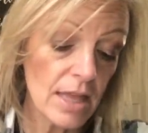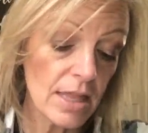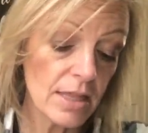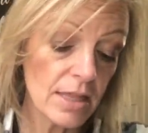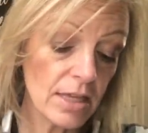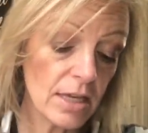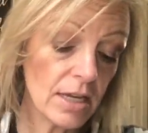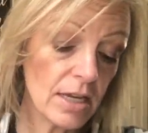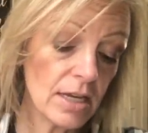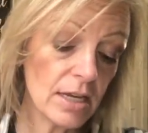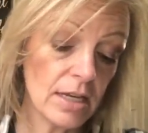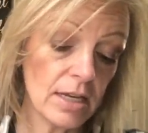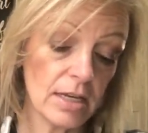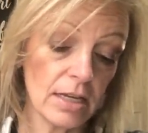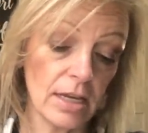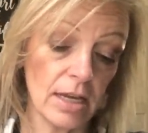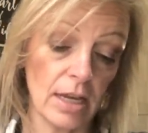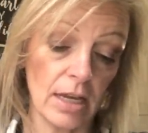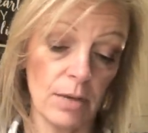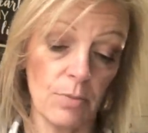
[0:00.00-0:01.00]
Then it
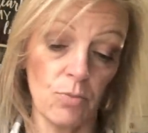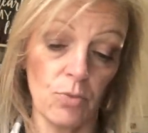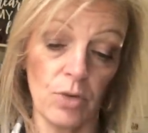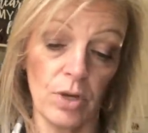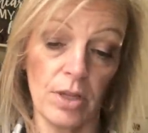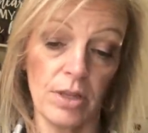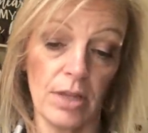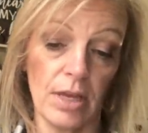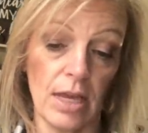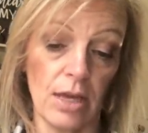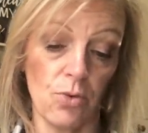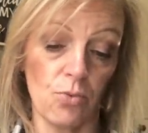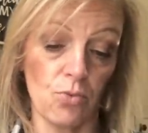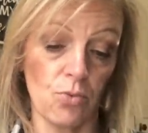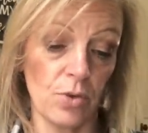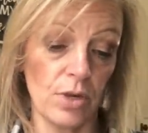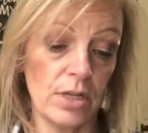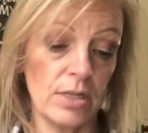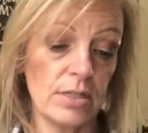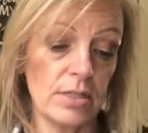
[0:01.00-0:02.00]
came with a
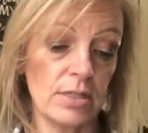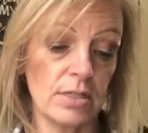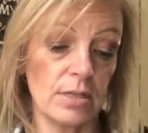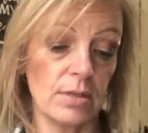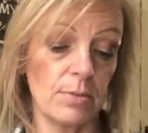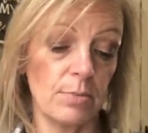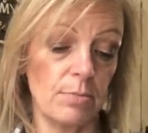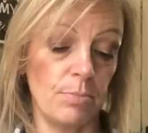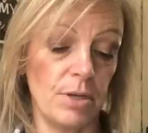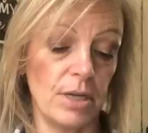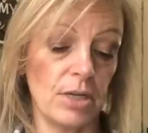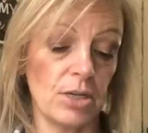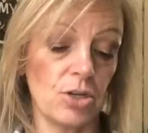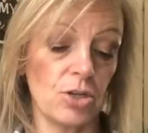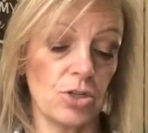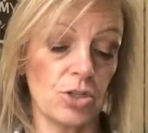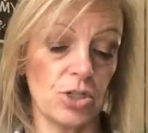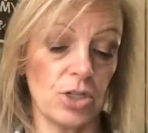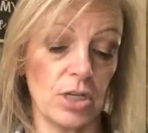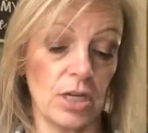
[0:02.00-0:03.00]
wrist pin
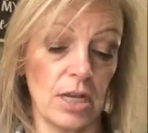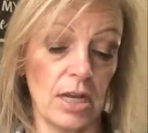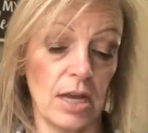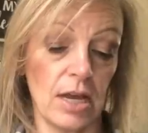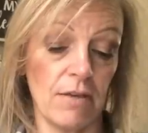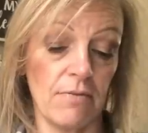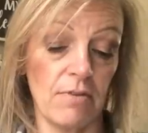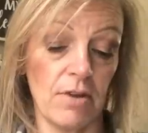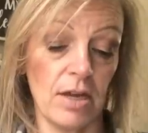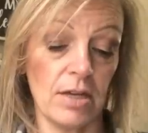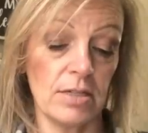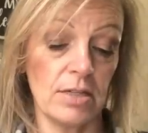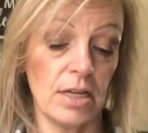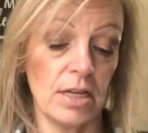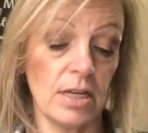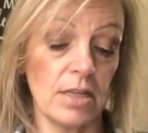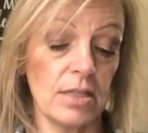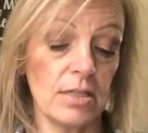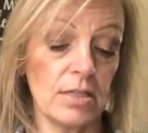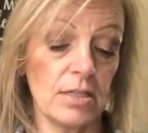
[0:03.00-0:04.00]
cushion, and I have not
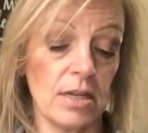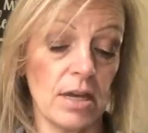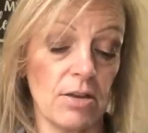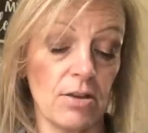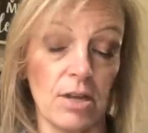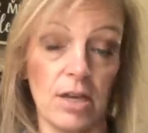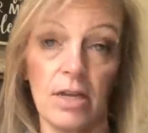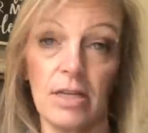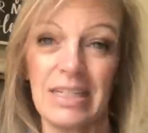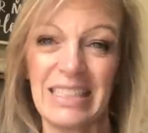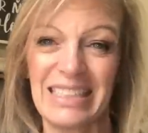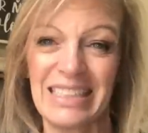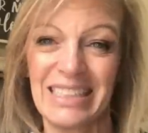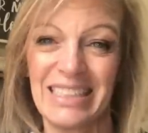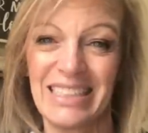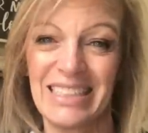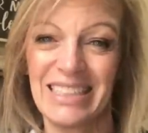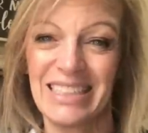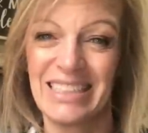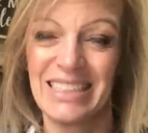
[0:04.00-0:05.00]
taken this out yet.
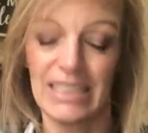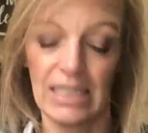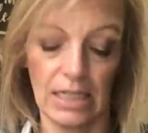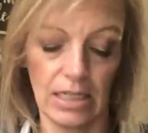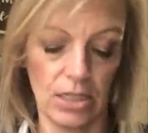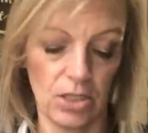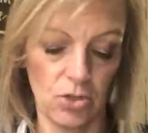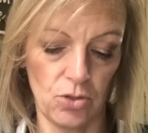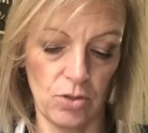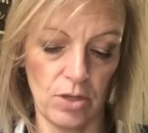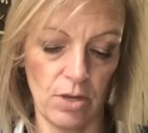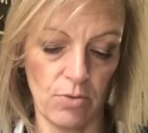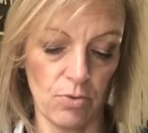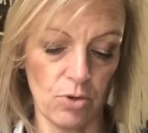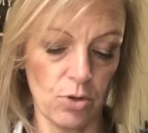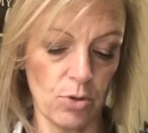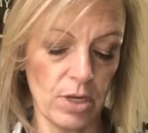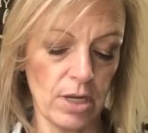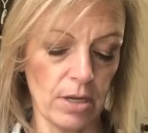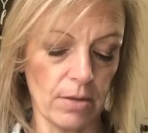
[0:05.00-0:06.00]
i do that
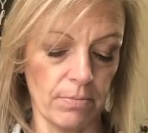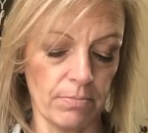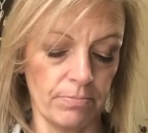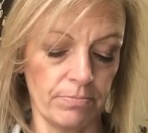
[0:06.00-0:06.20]
real quick.